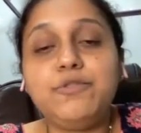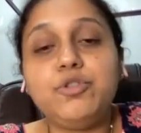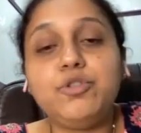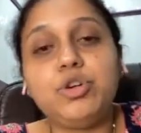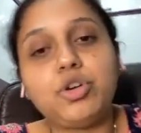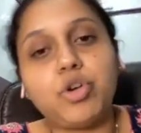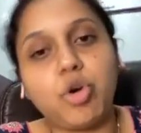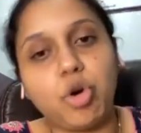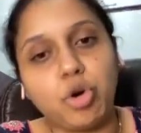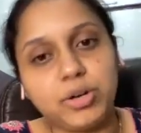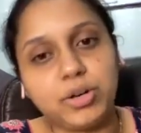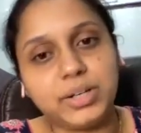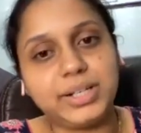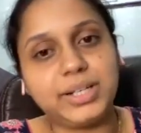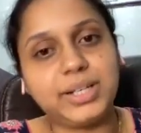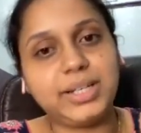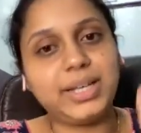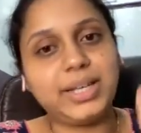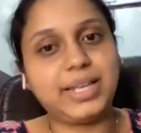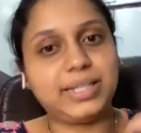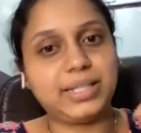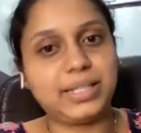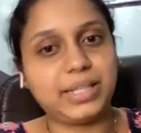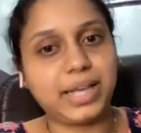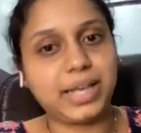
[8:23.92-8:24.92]
if you're
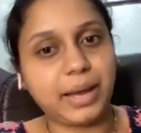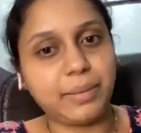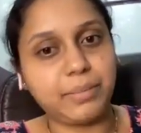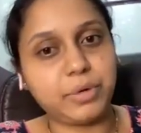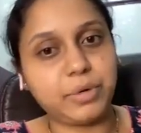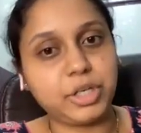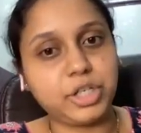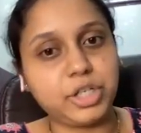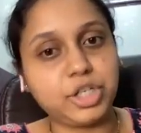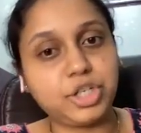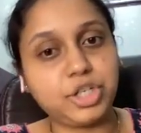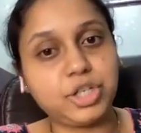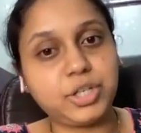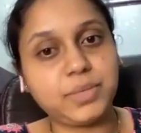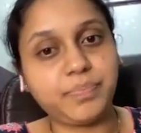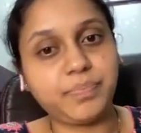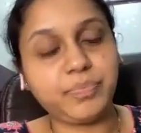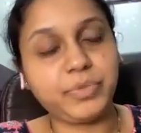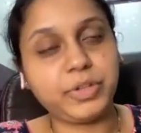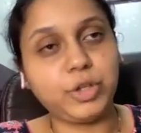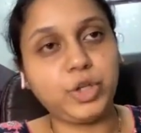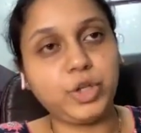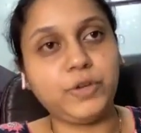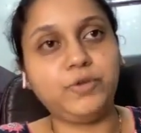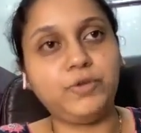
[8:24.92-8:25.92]
already established,
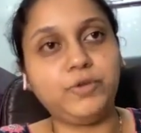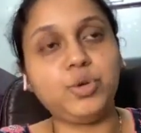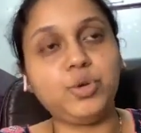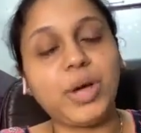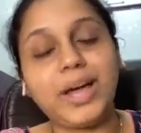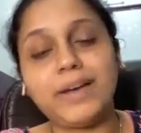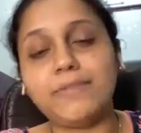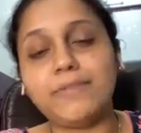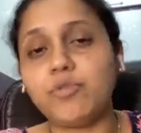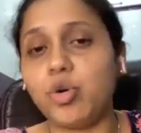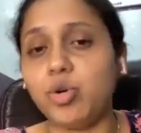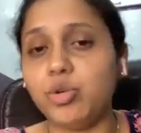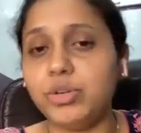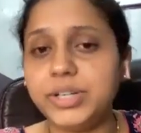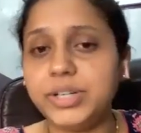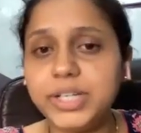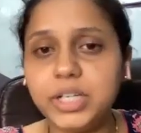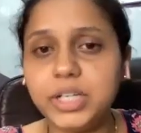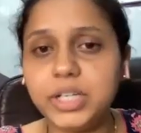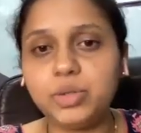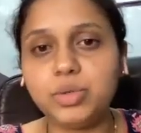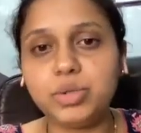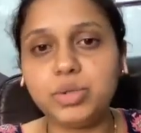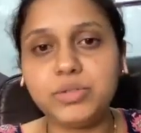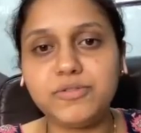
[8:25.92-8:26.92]
if you have
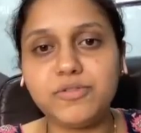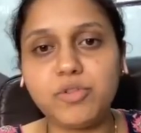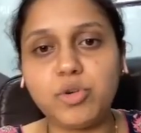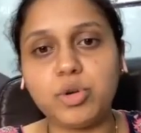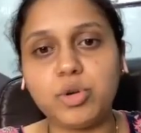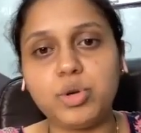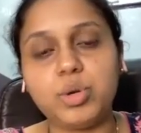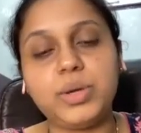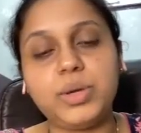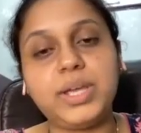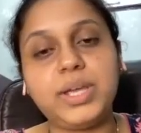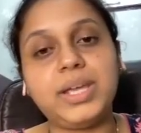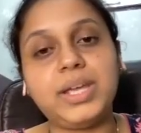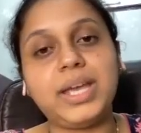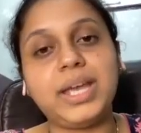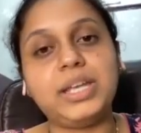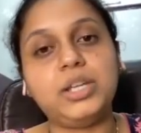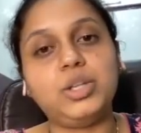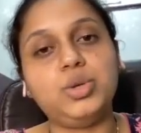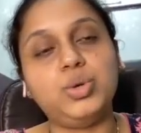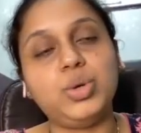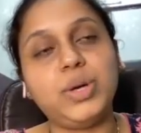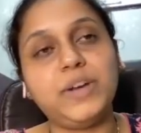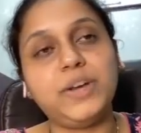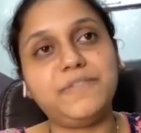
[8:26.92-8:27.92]
already a good following
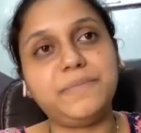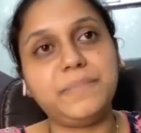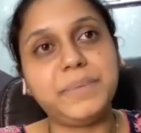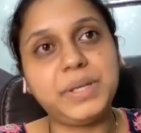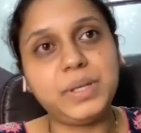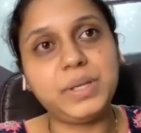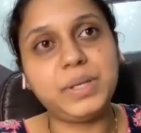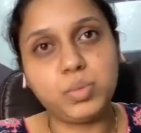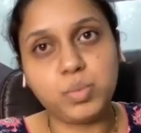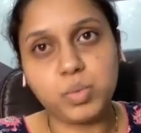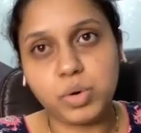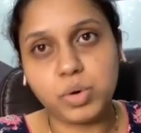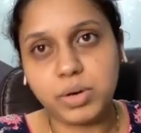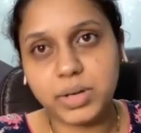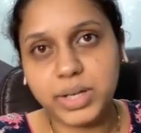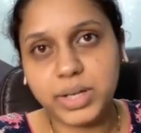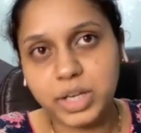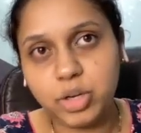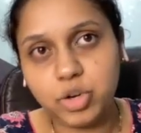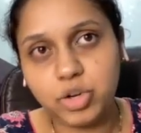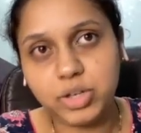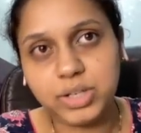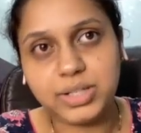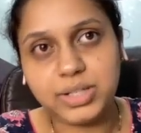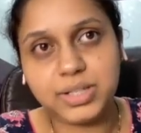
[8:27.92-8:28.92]
and you have been
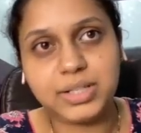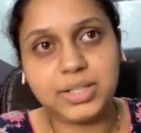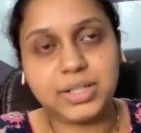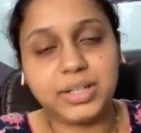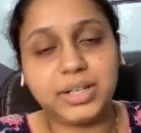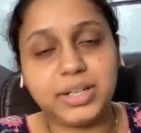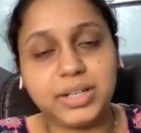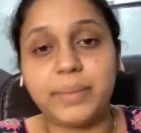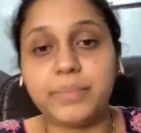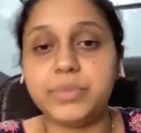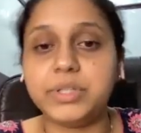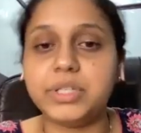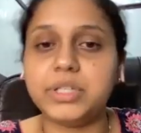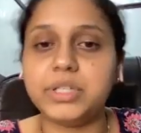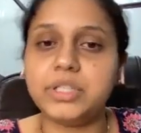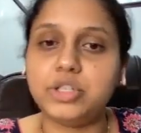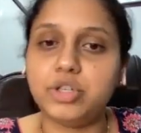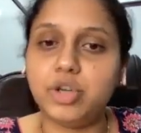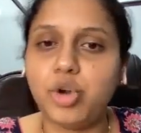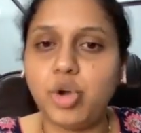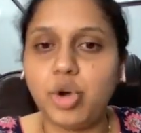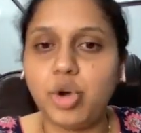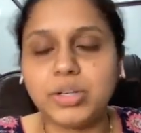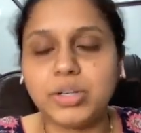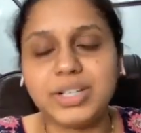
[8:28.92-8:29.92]
working on Instagram
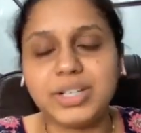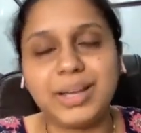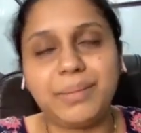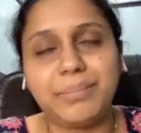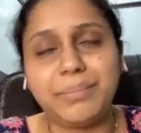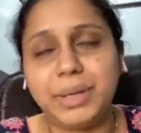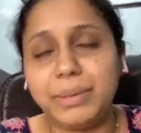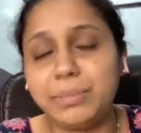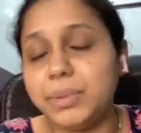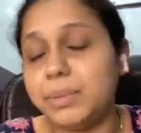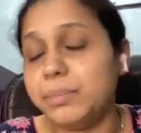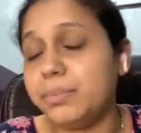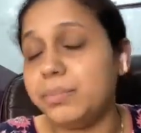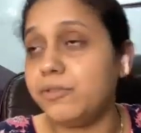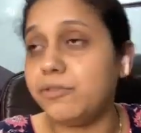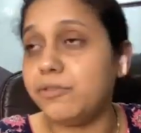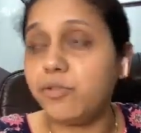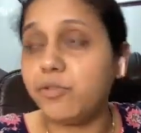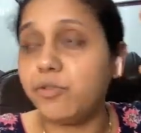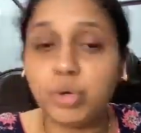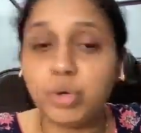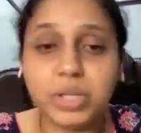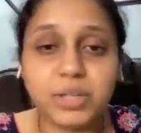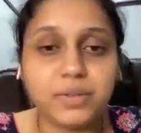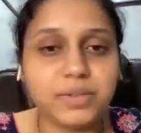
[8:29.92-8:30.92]
since long time, maybe
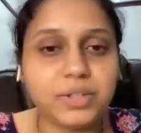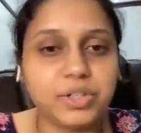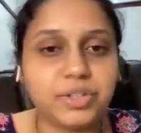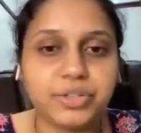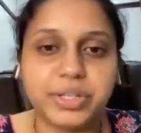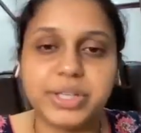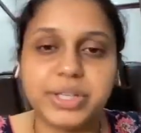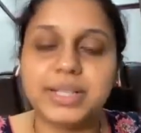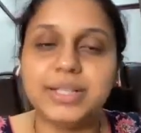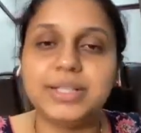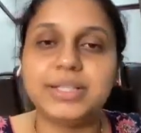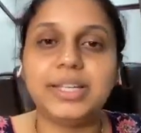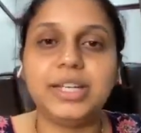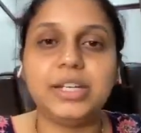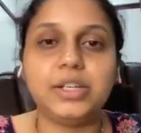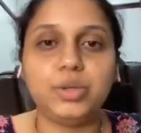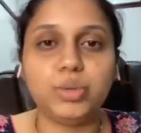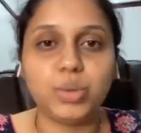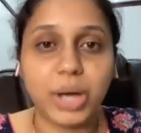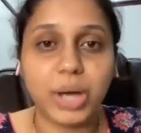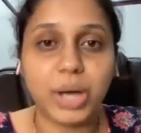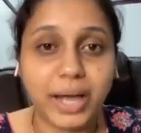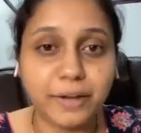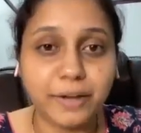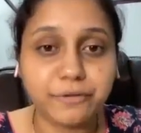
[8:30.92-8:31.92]
before even reels,
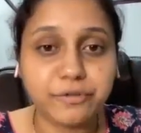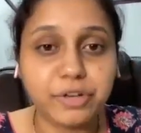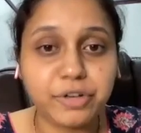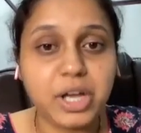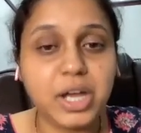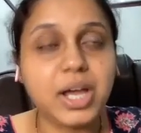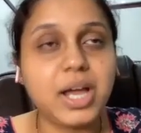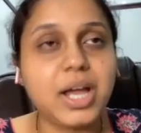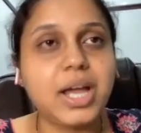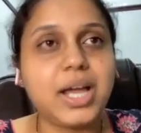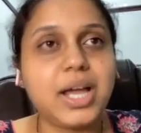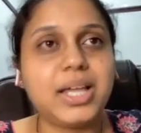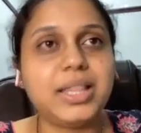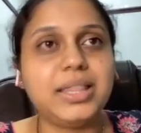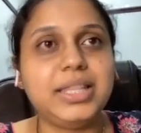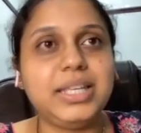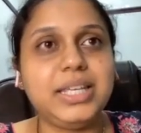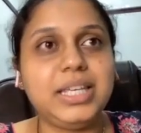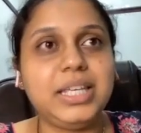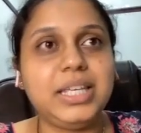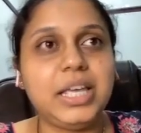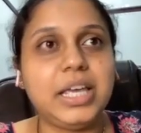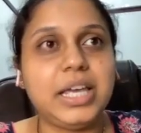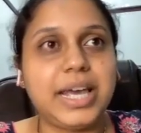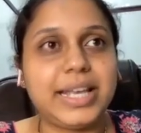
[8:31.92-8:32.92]
and you have
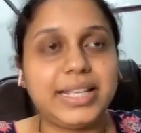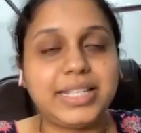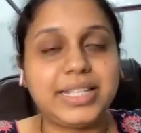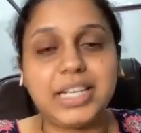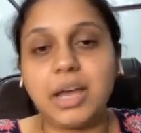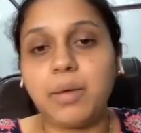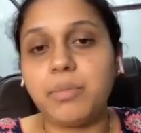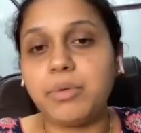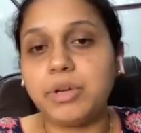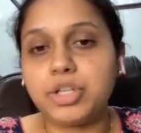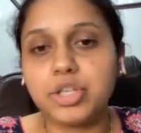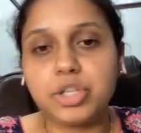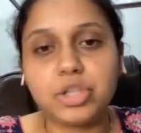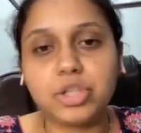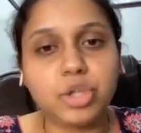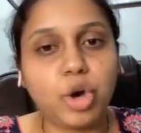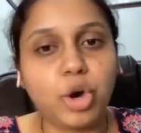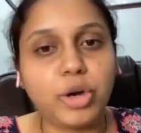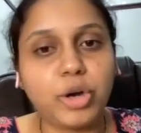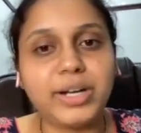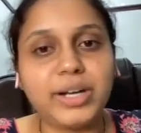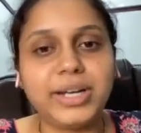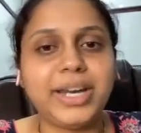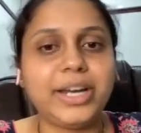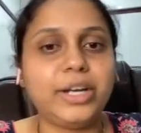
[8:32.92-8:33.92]
the established
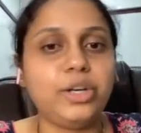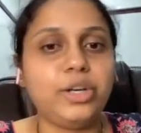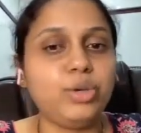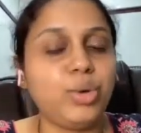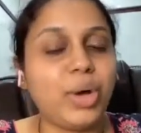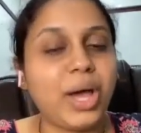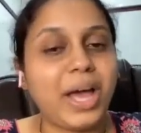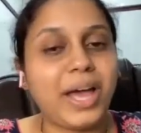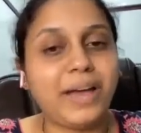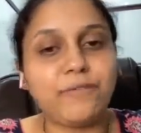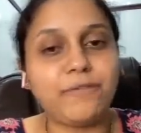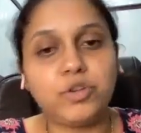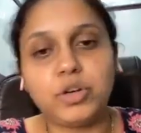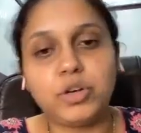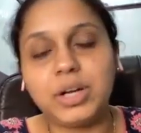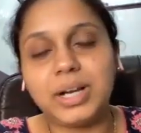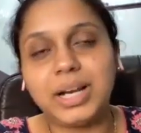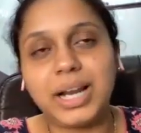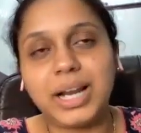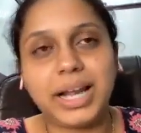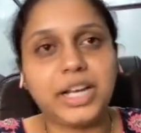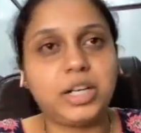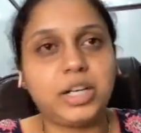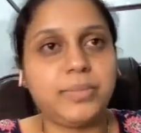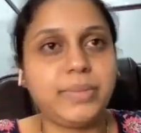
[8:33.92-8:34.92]
authority and you have your
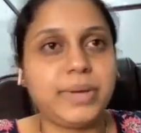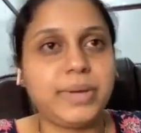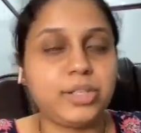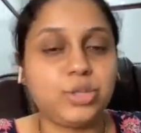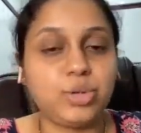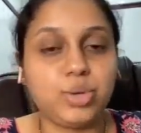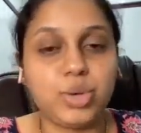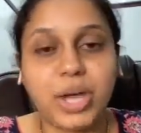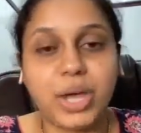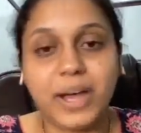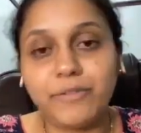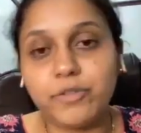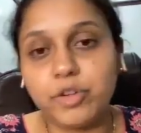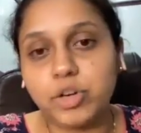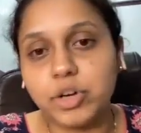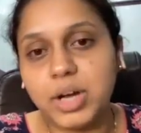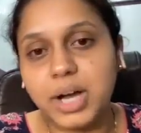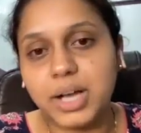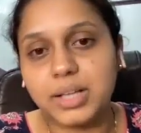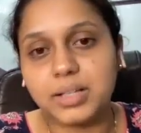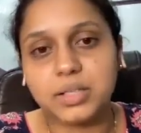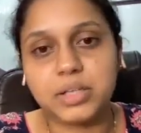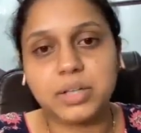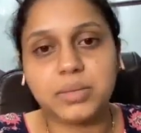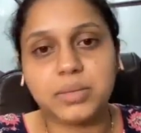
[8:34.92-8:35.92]
client base, you have your
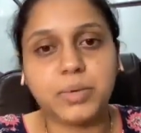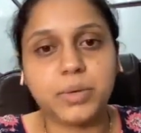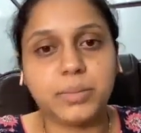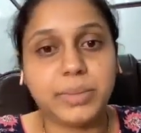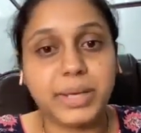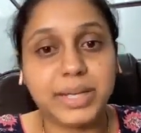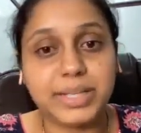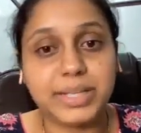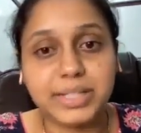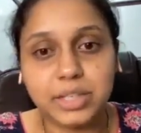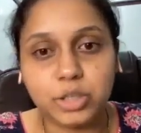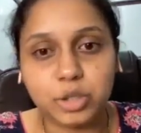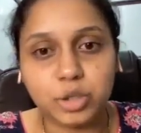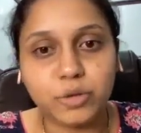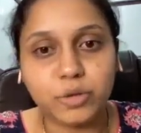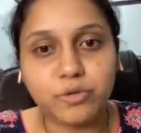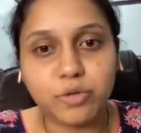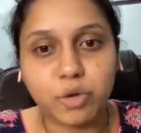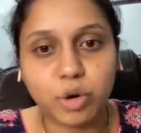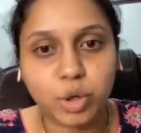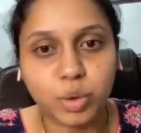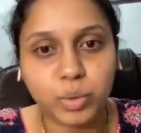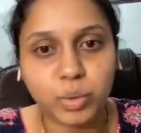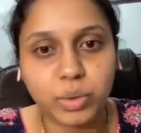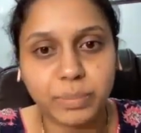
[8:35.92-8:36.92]
customer base and your
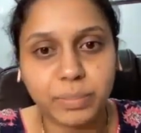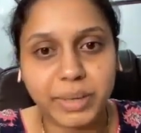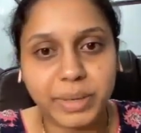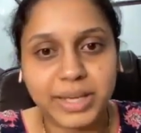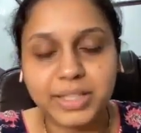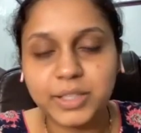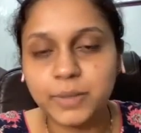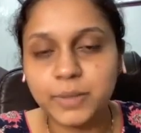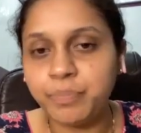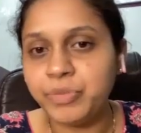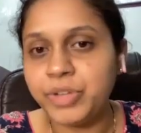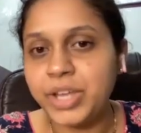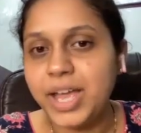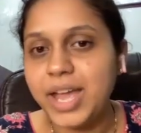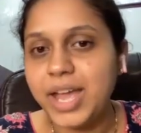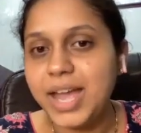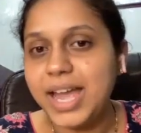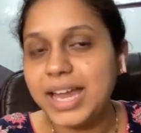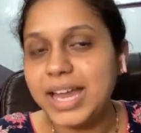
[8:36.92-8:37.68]
follower base,